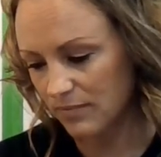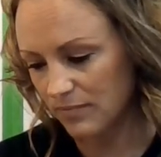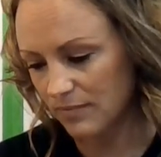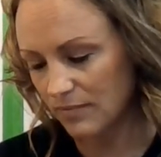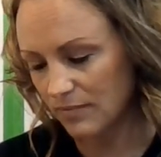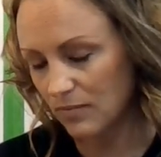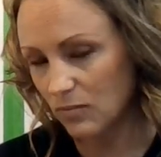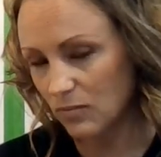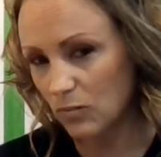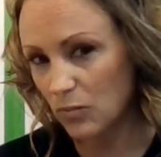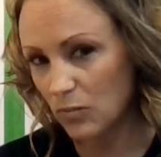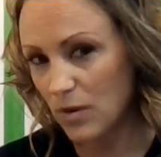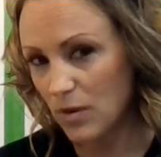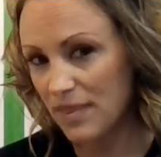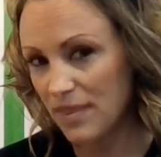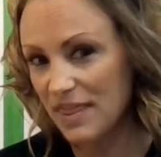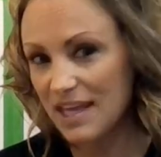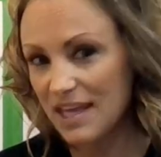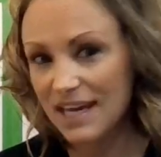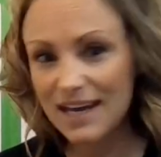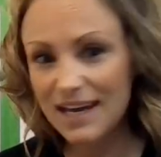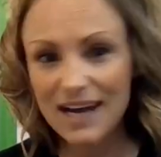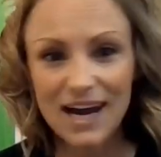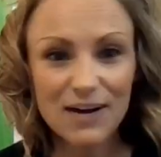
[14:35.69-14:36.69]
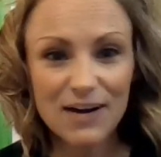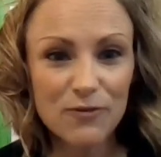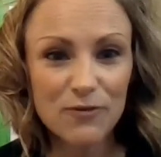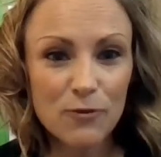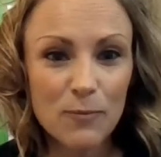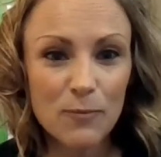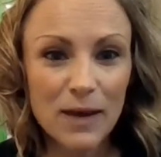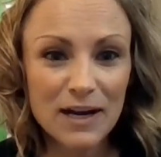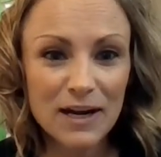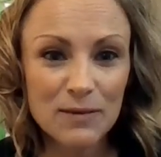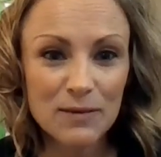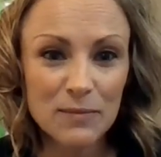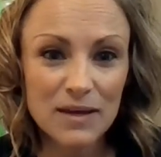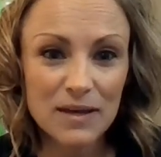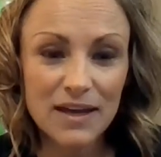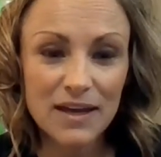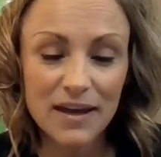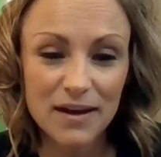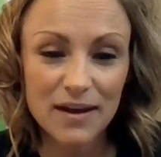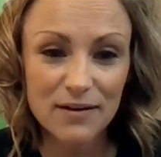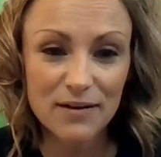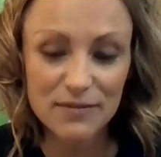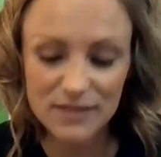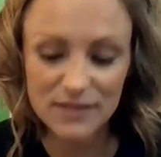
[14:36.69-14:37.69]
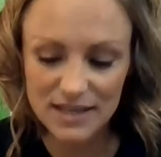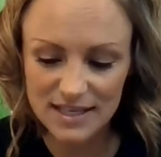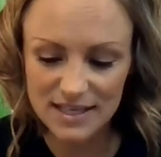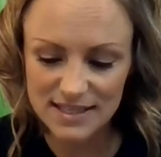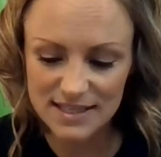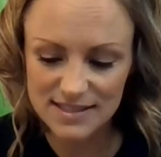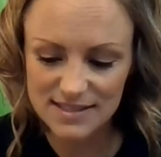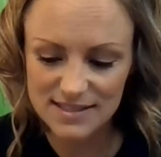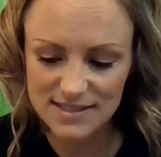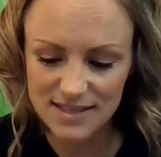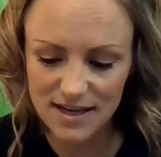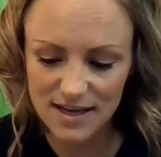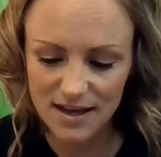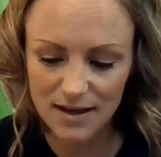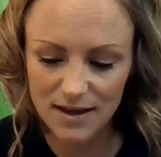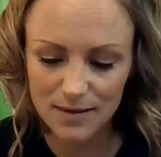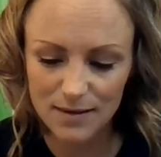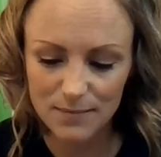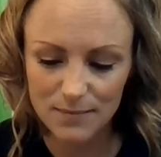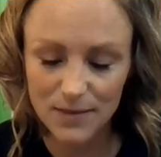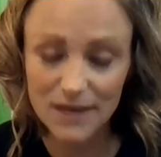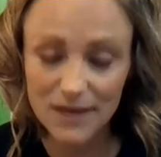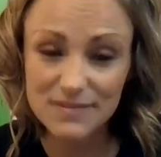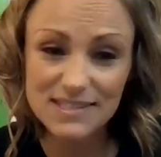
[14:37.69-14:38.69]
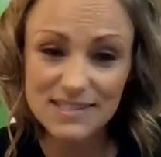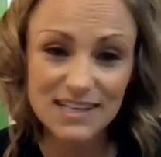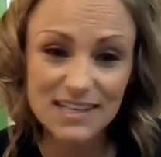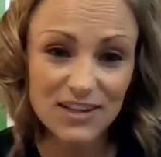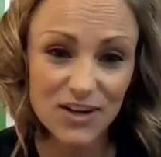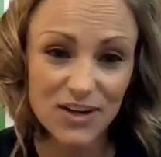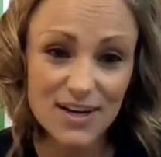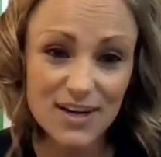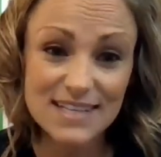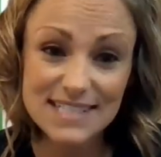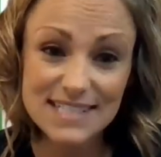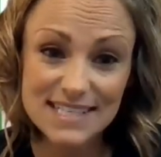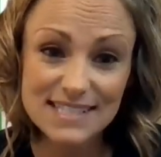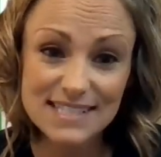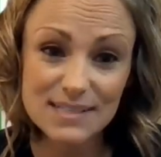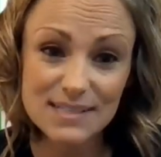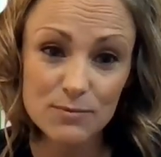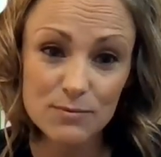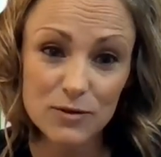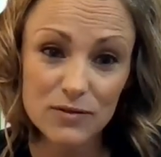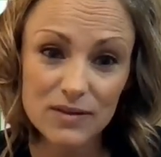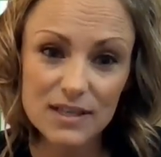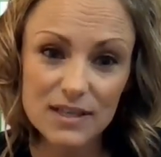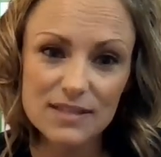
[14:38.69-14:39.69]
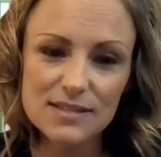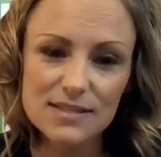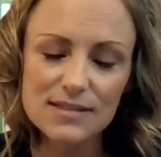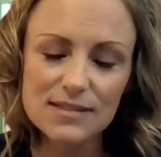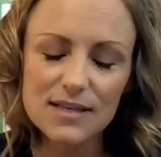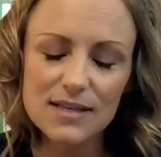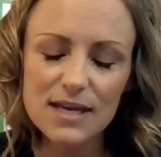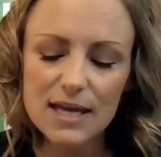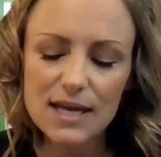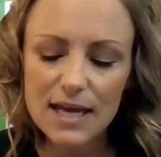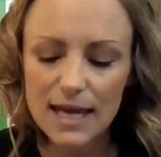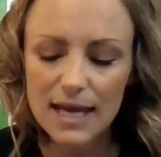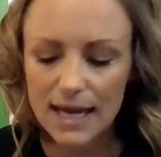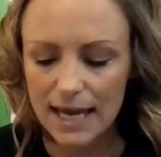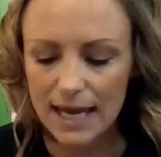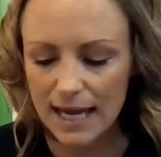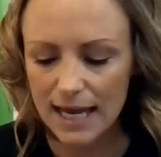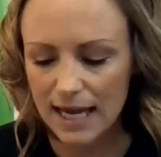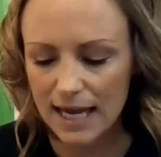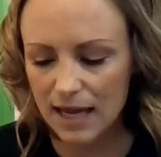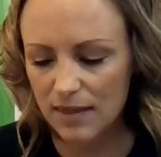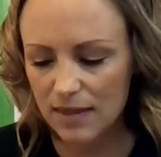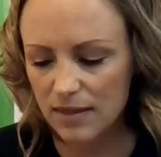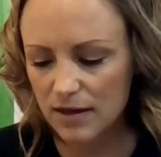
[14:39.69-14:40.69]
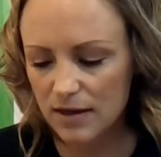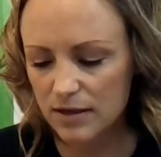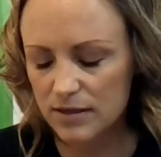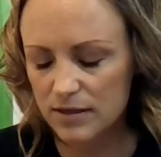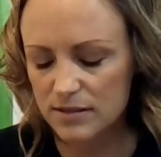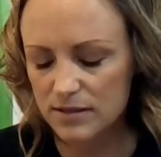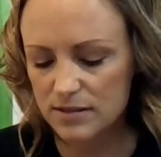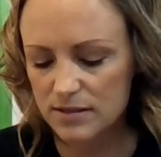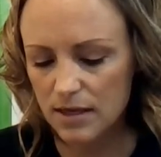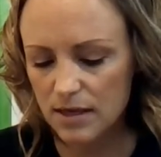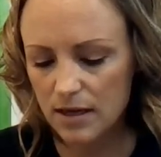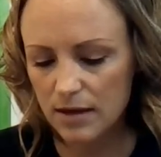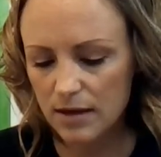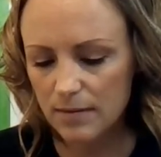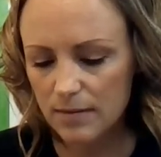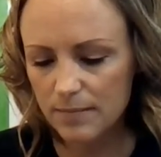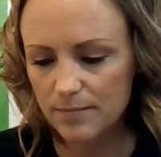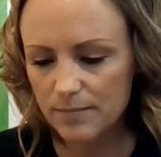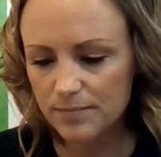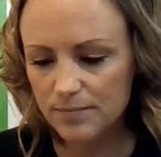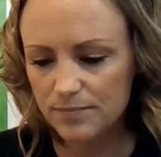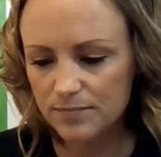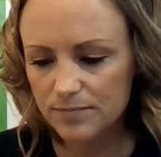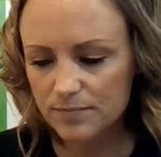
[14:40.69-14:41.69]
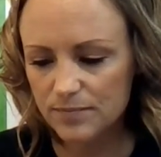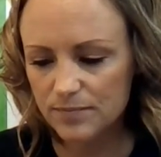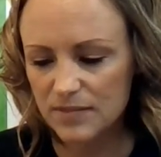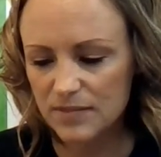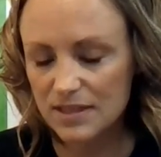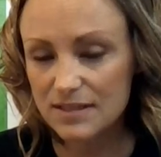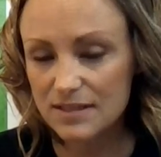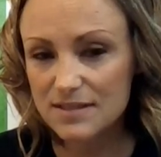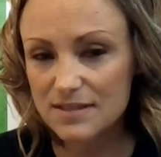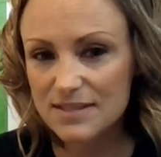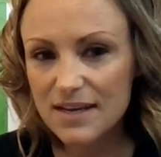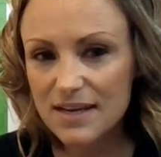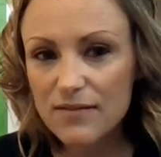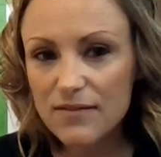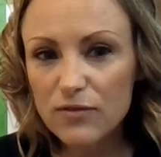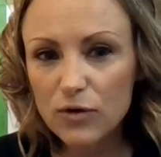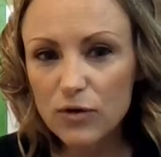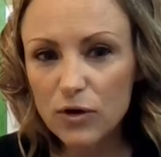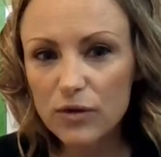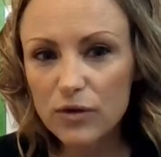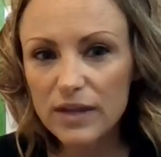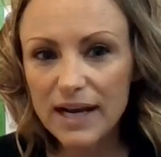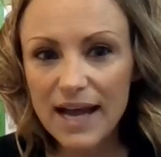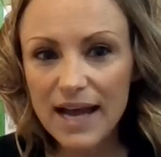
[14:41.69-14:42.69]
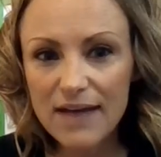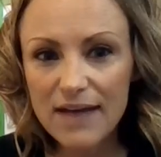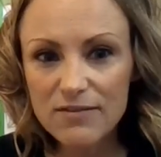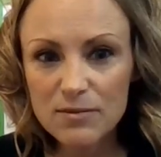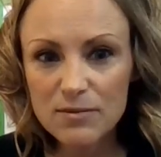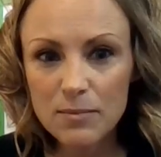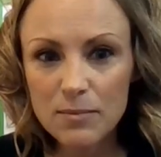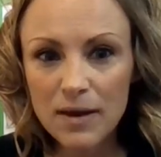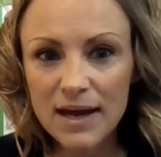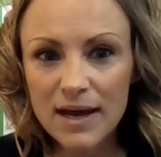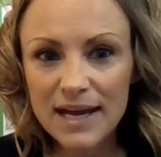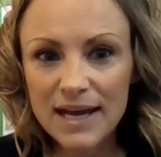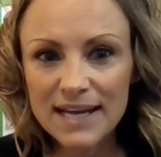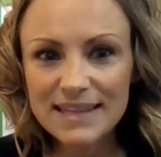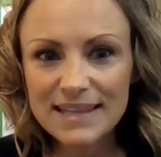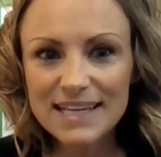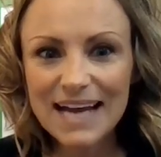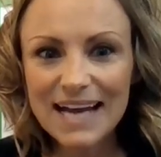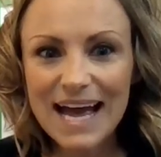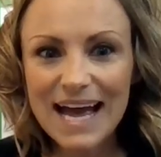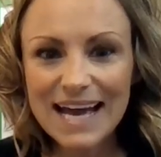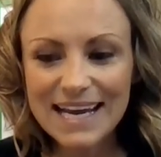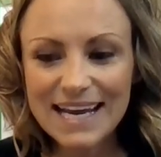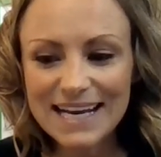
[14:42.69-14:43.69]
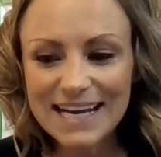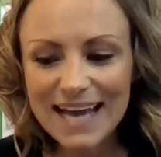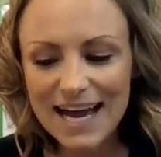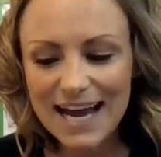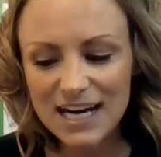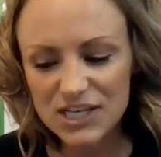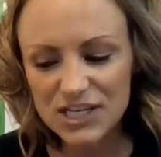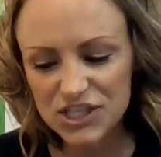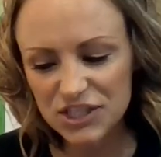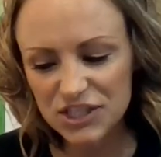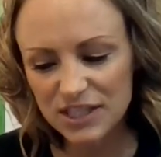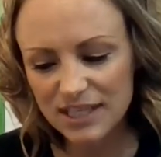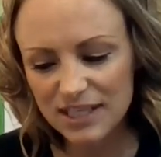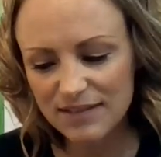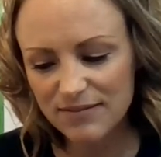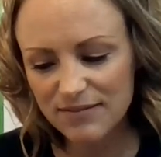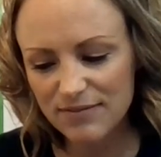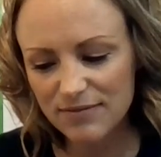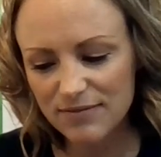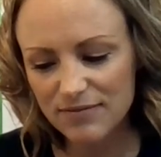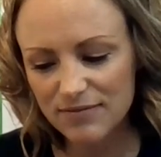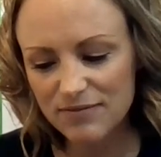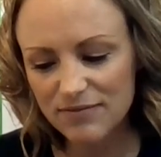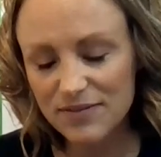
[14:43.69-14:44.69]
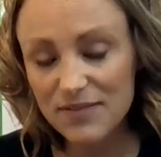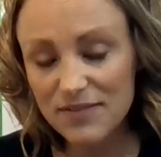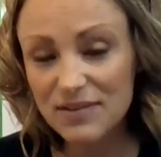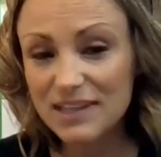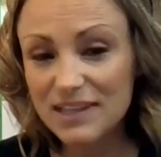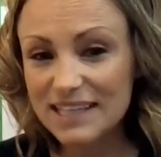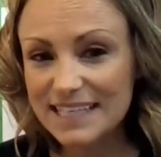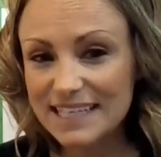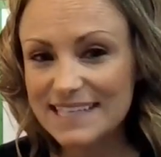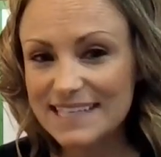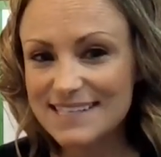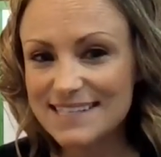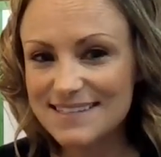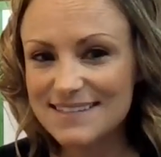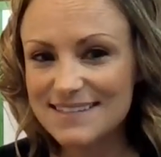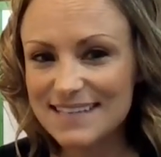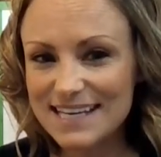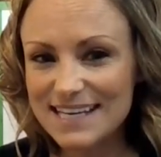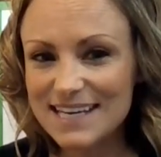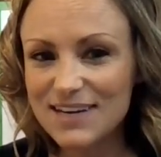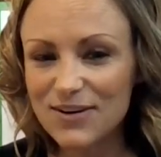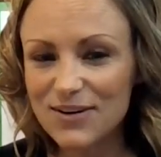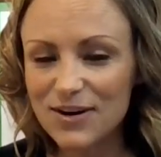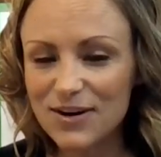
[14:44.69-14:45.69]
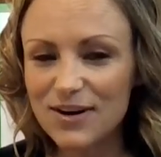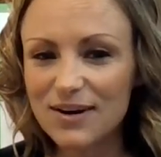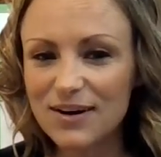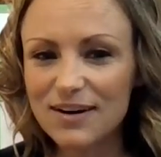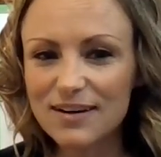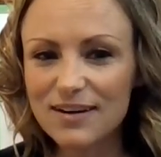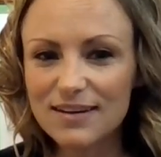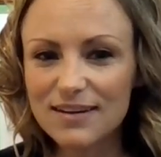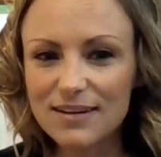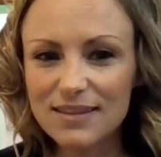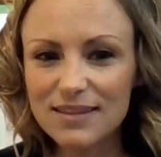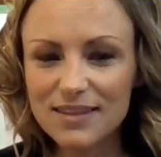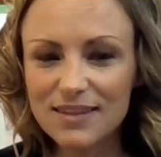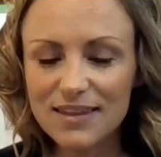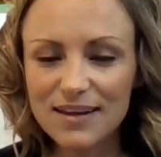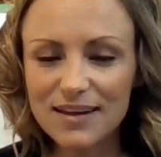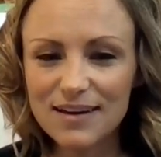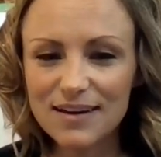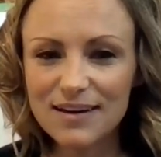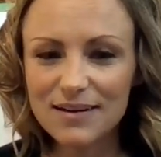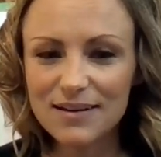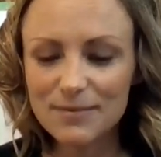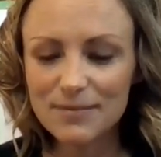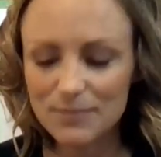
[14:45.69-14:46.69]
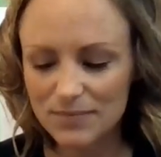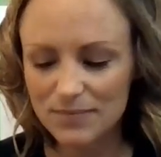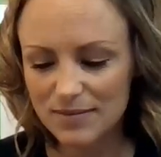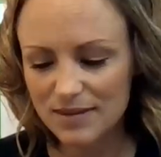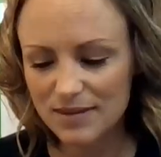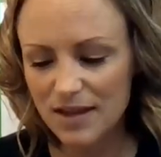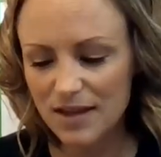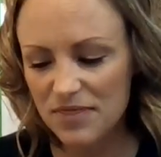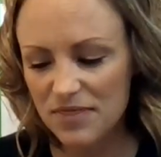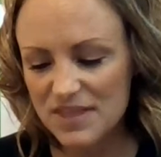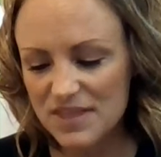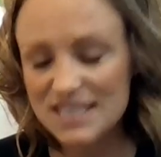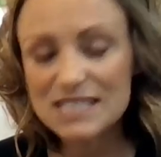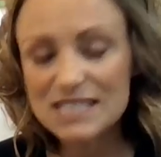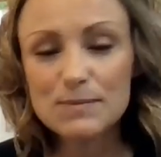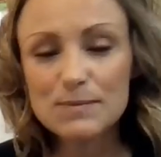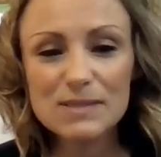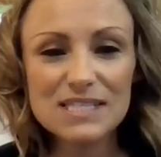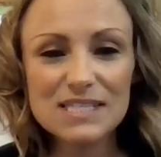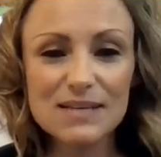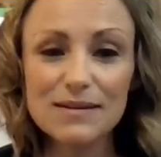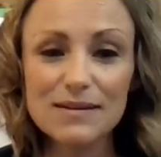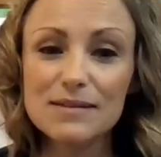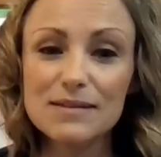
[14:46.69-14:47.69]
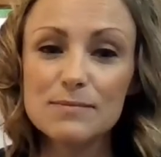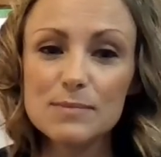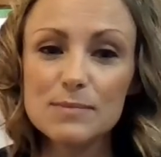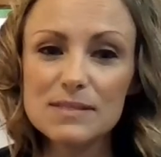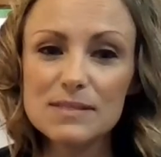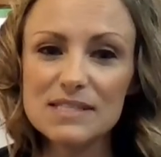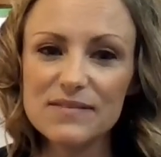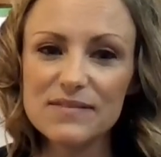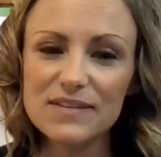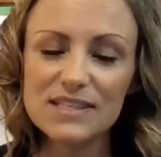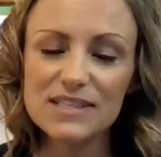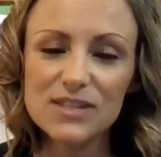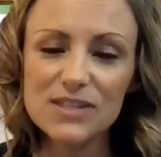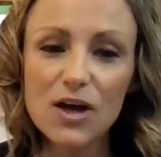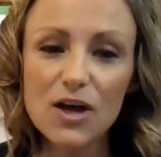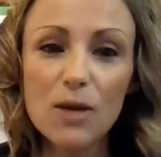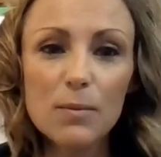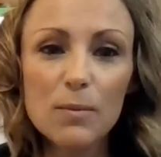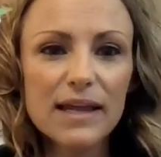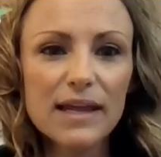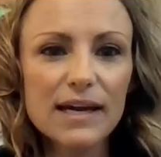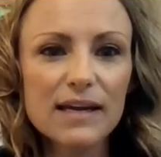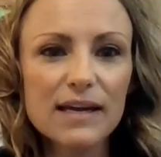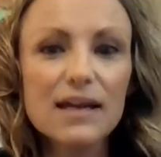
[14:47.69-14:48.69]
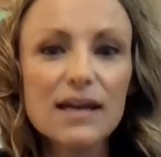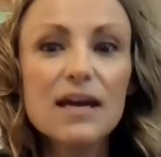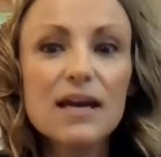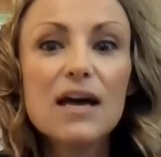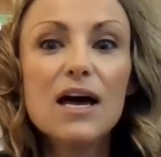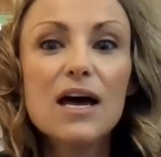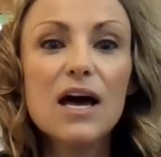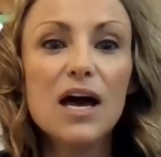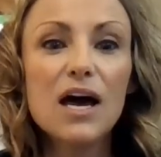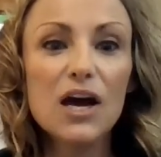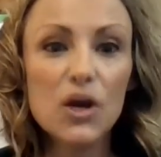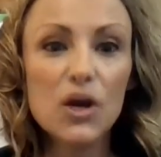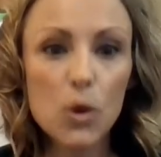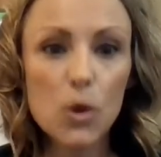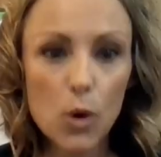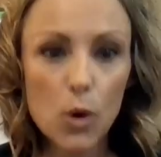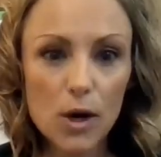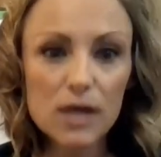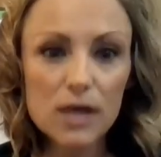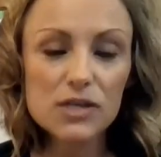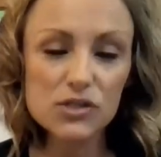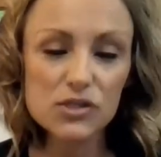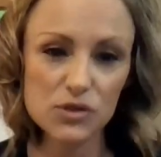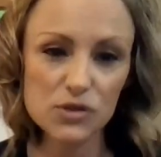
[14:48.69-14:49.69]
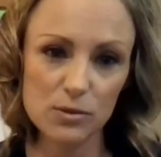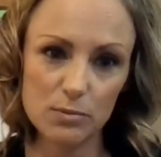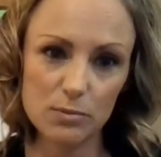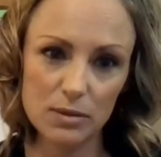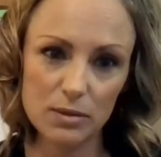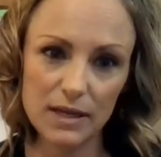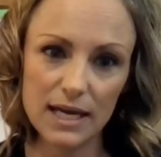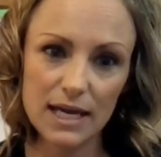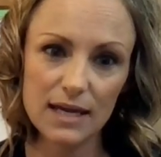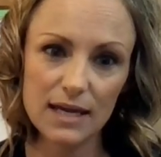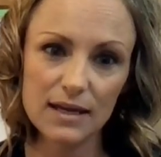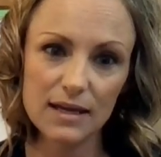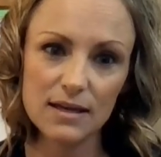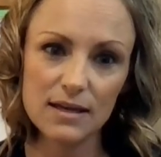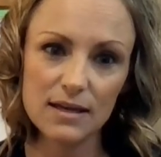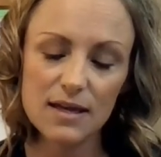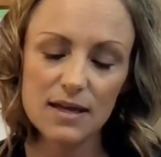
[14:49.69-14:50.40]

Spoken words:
One thing it kind of reminded me of is I've seen a lot of Disney movies, and there's several that I have in mind that I can actually vividly hear not this specific song, but like an orchestra playing.